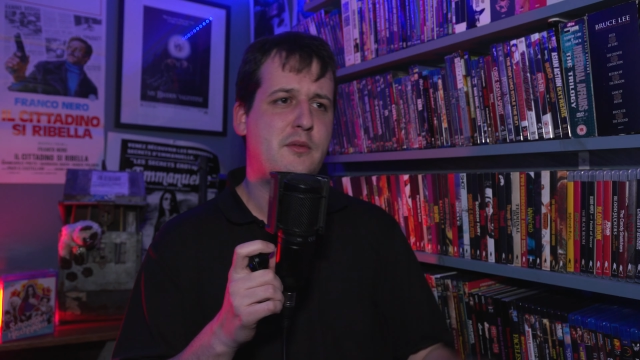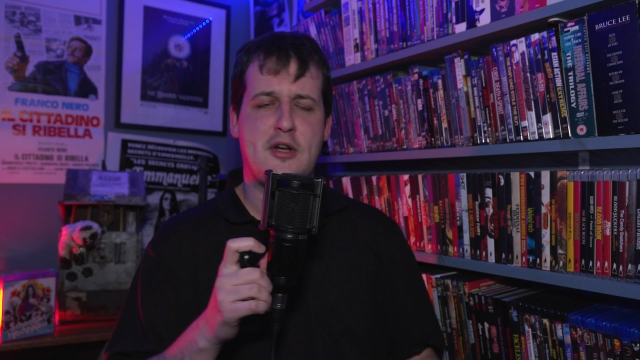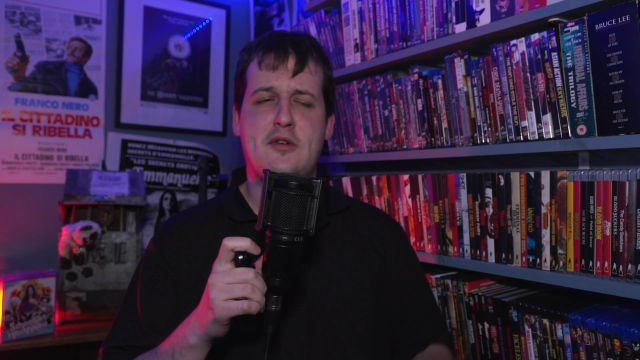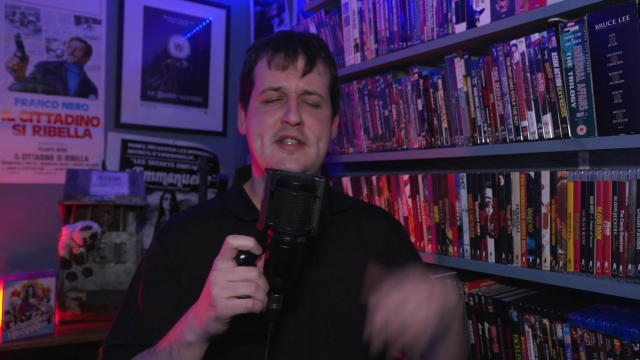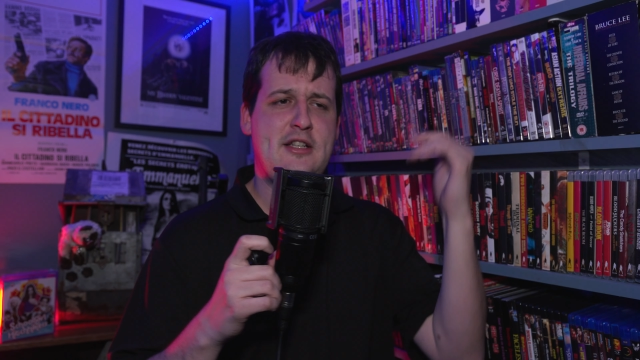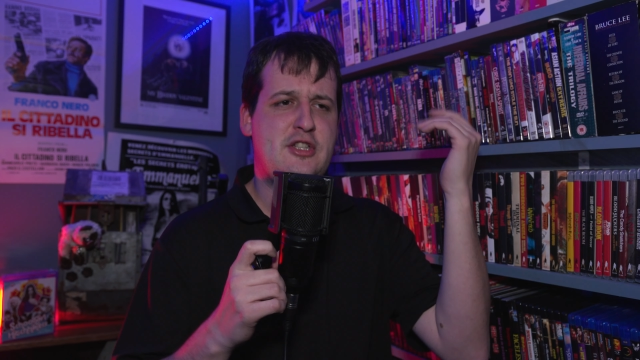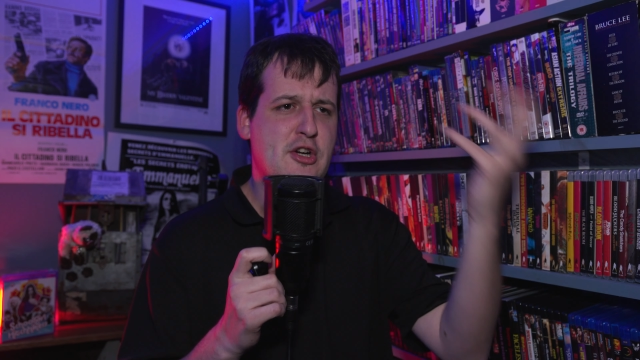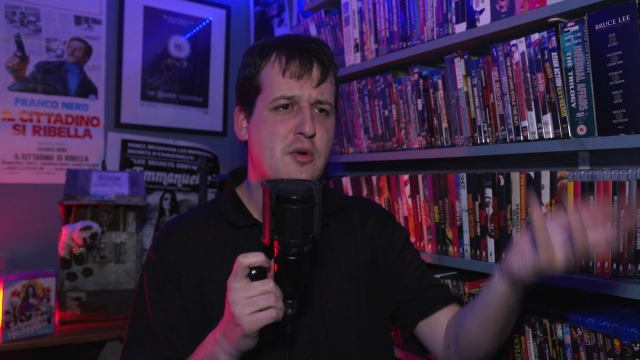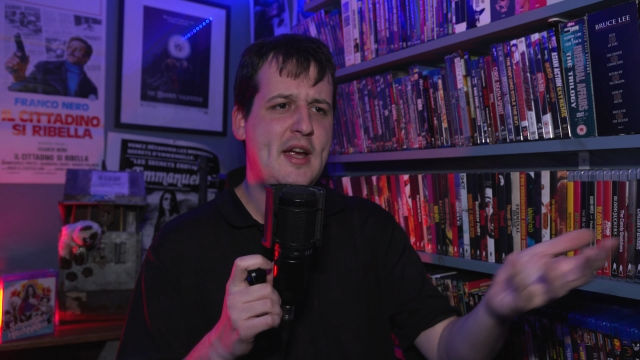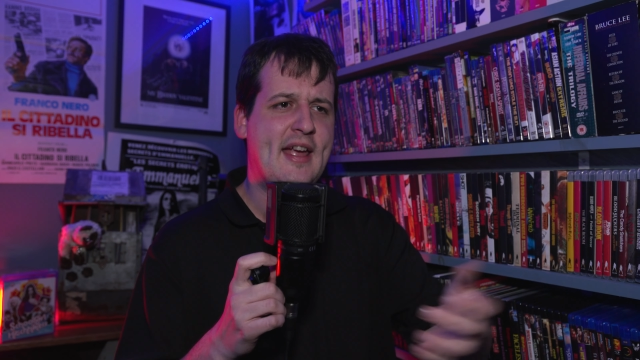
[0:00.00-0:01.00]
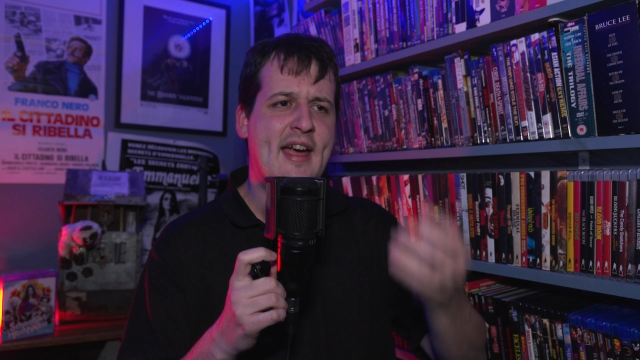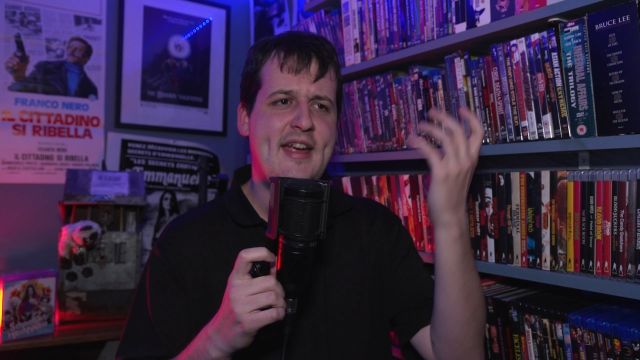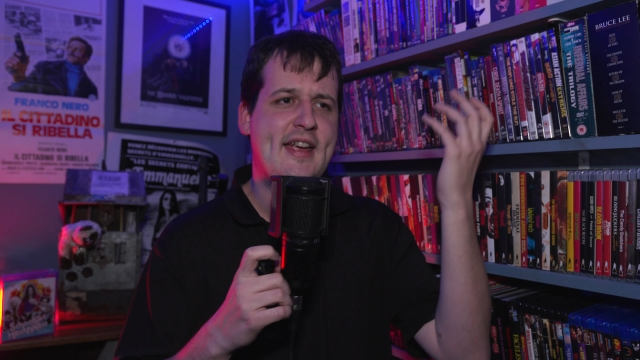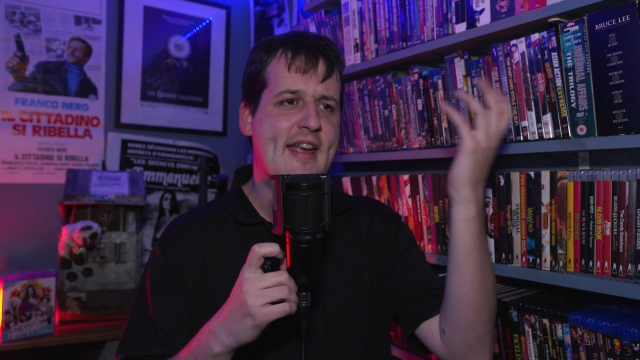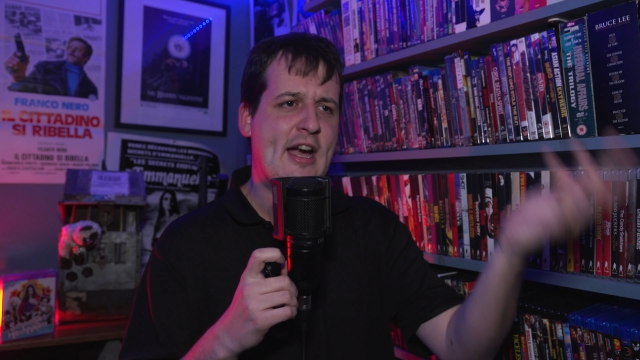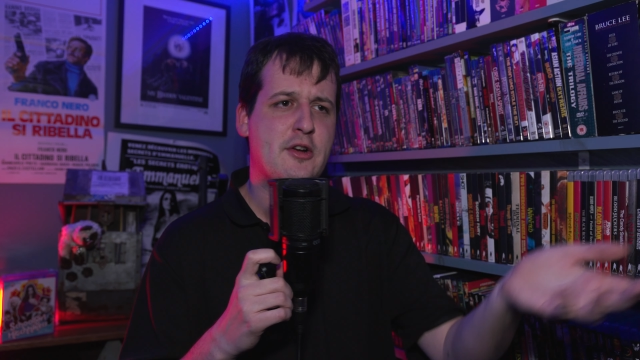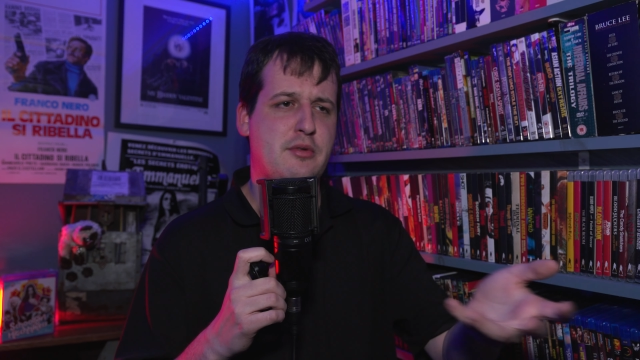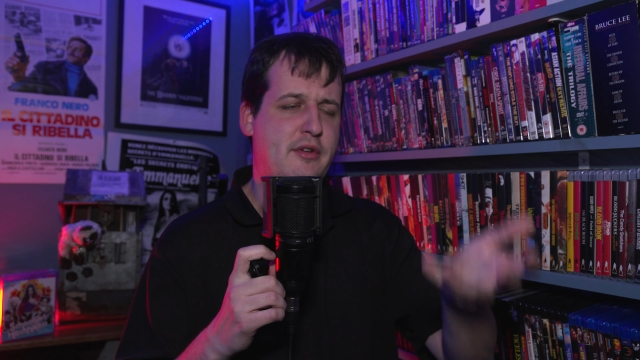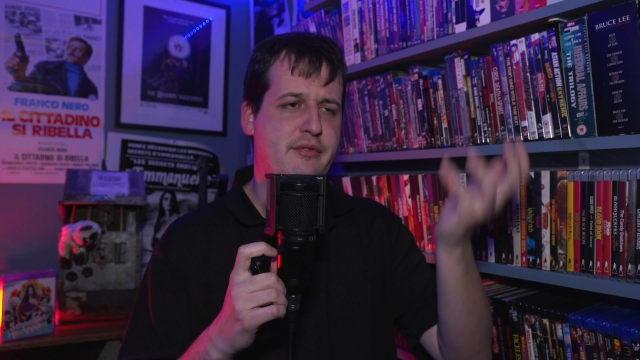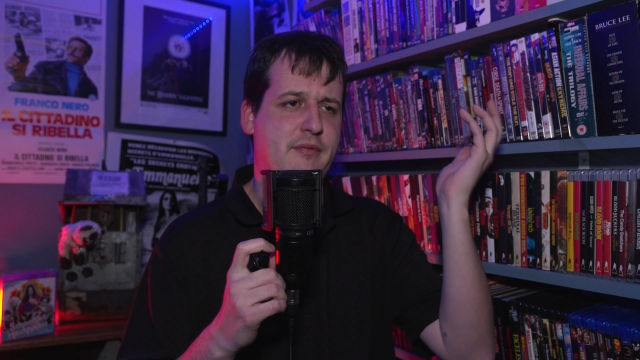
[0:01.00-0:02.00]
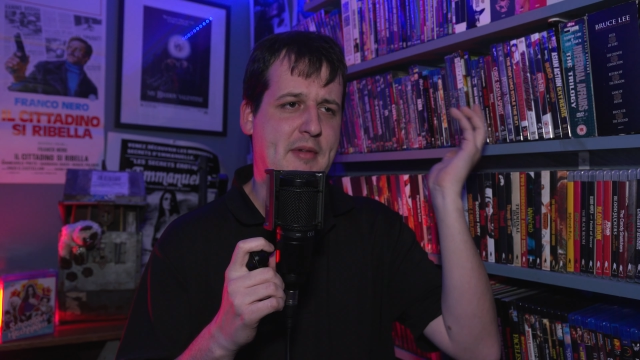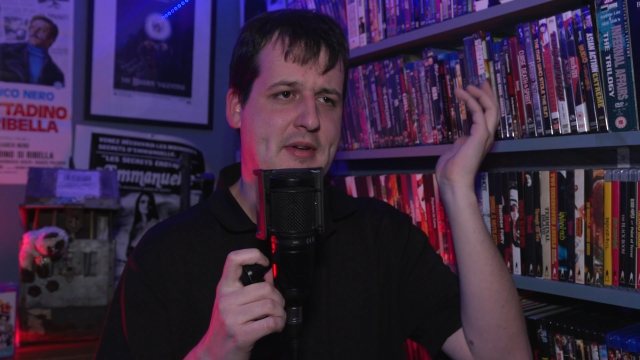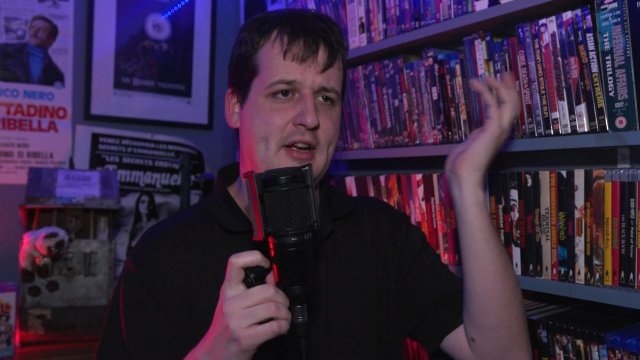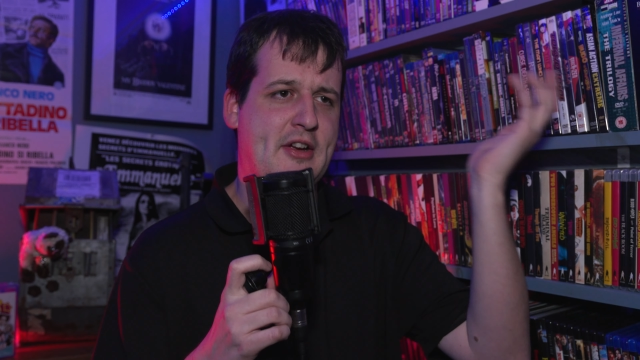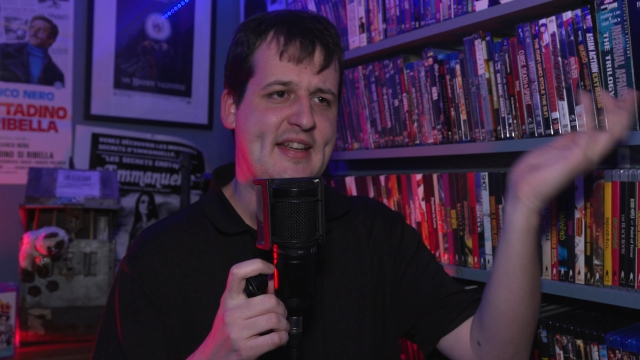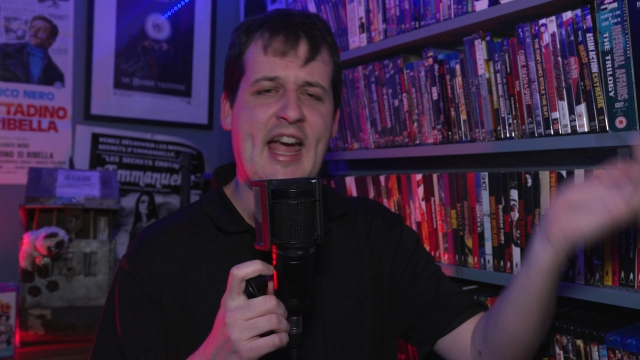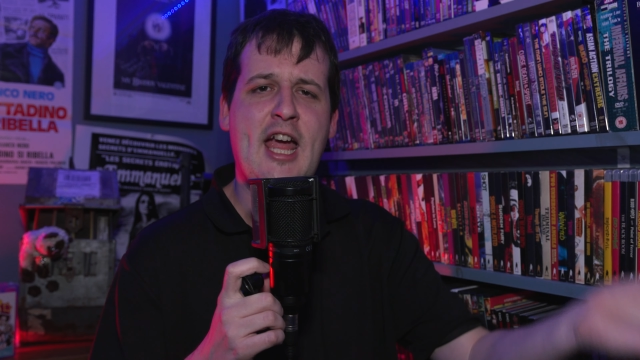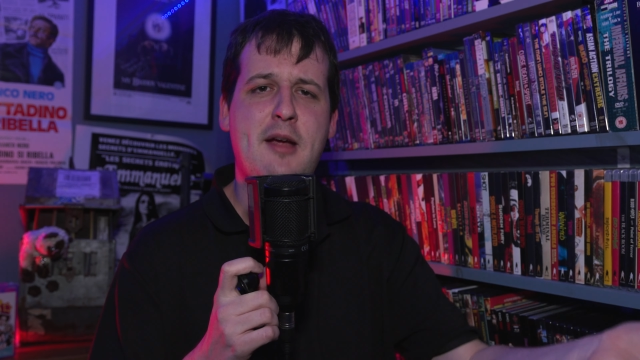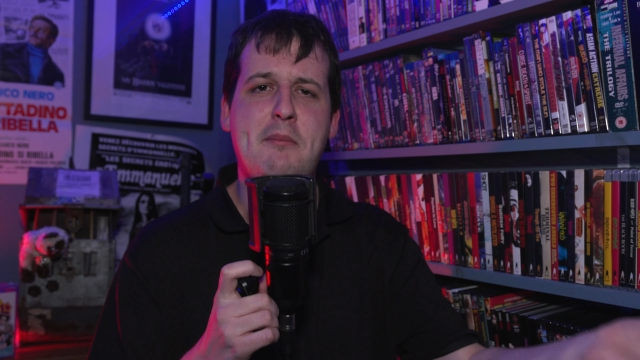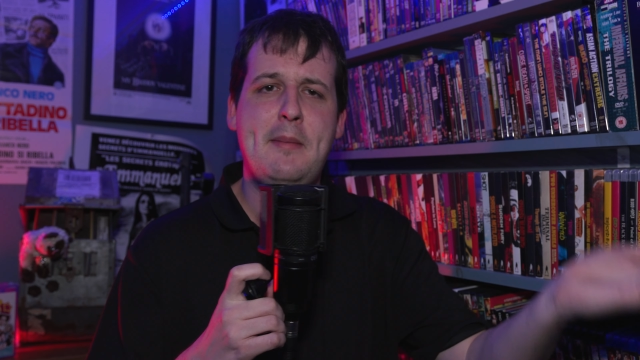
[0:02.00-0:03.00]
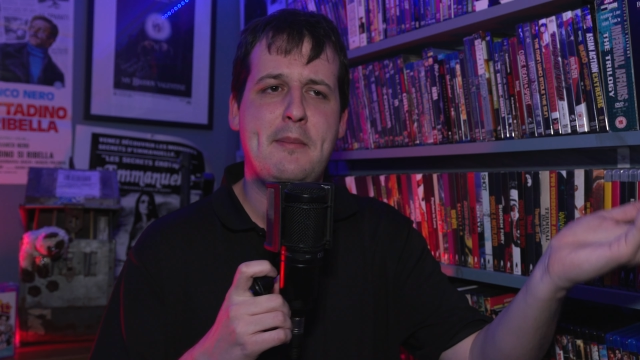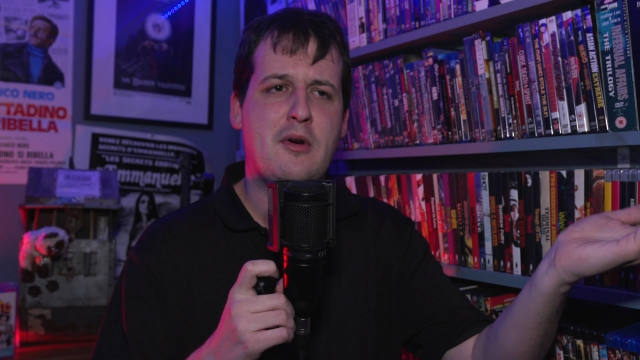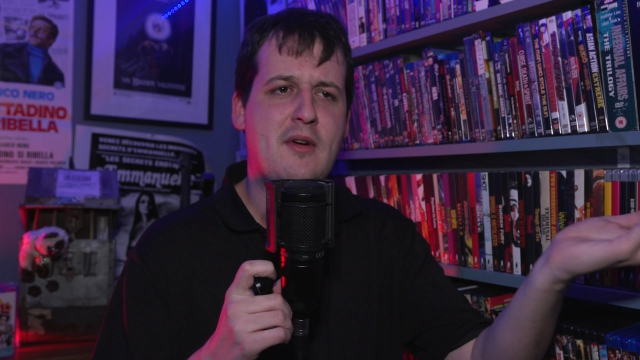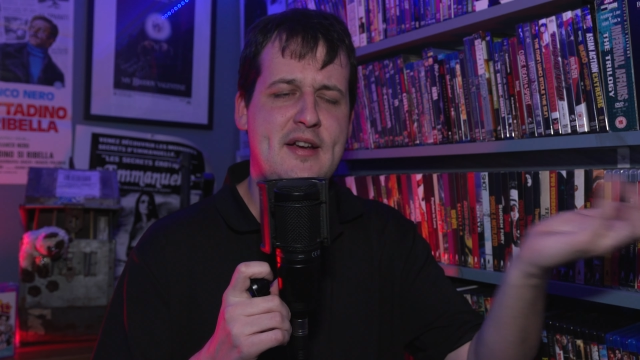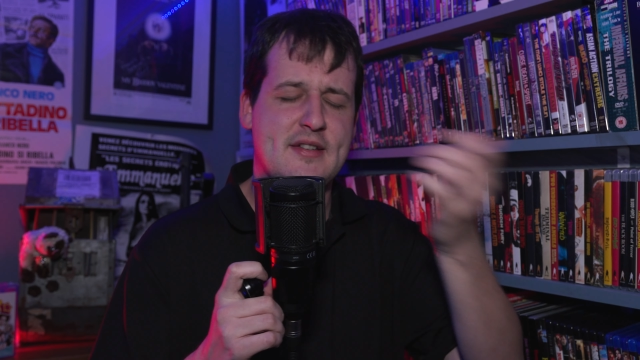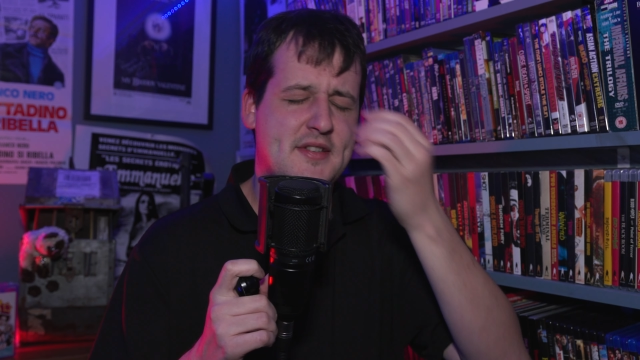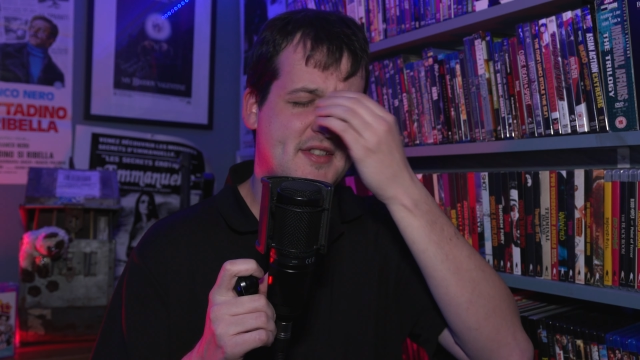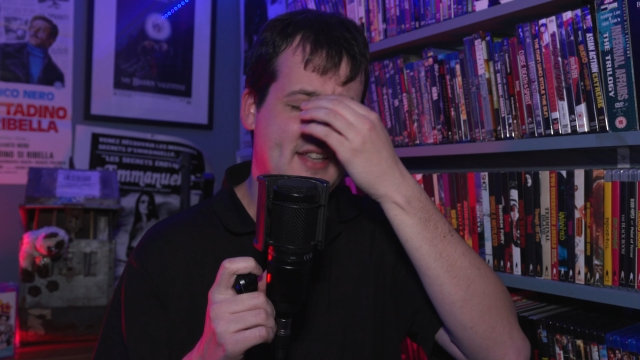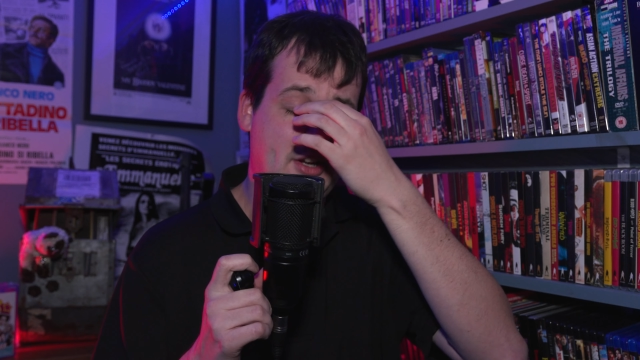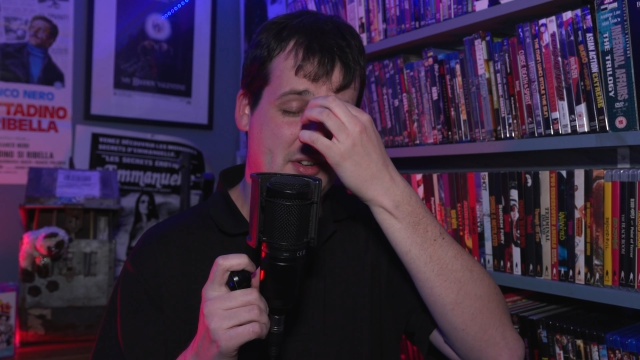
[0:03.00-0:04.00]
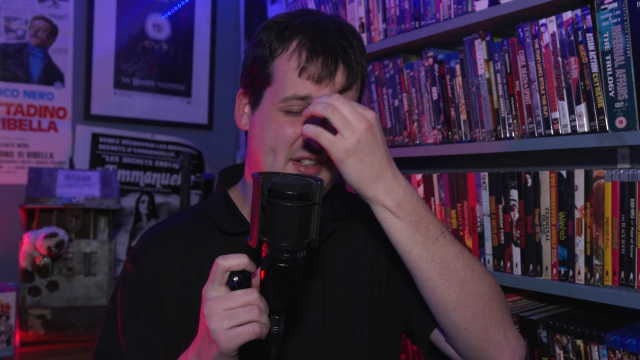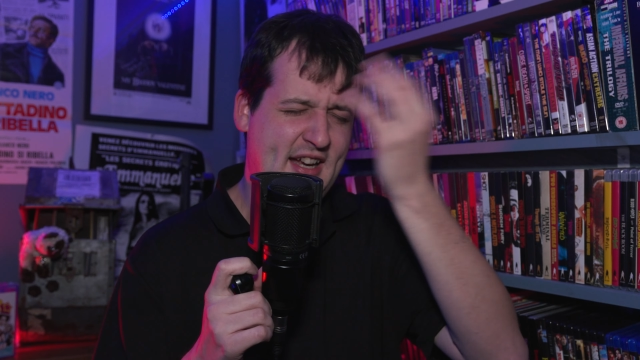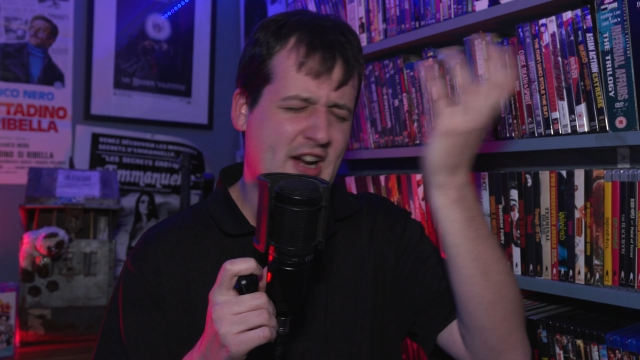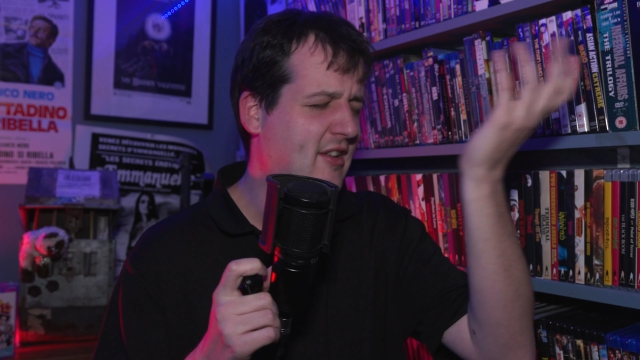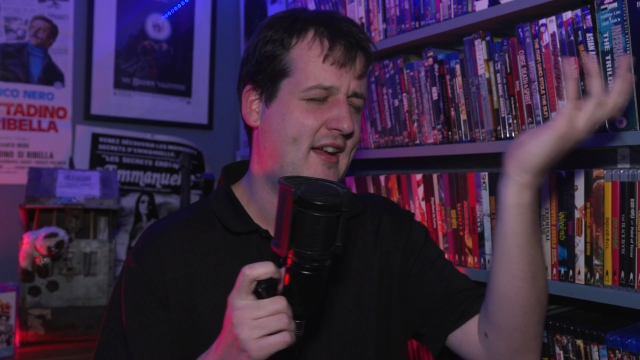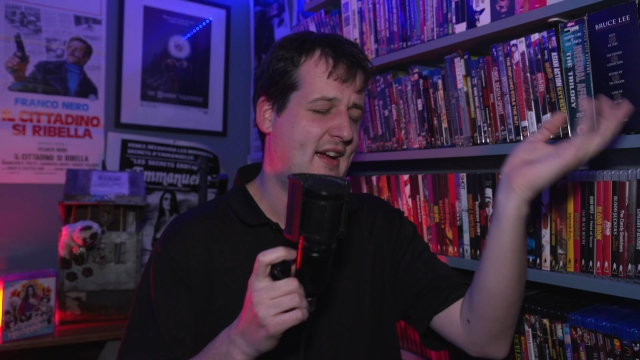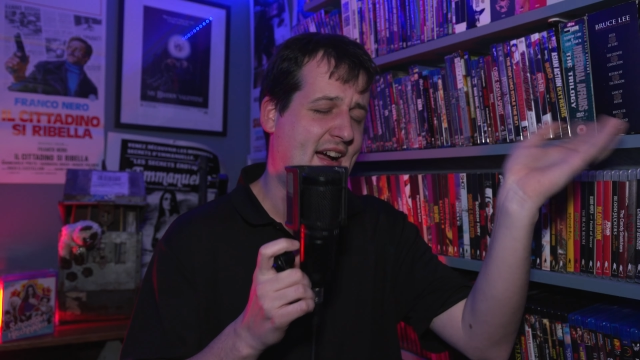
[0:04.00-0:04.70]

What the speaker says: What are they doing, hanging out with a gang member and his secretary?